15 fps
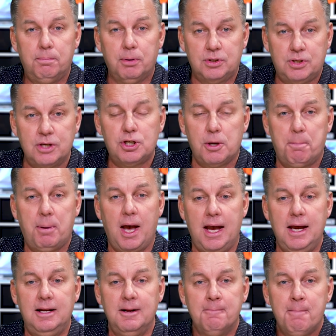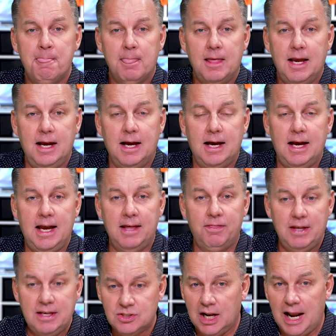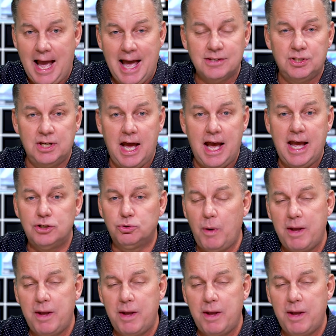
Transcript: participate in these last days.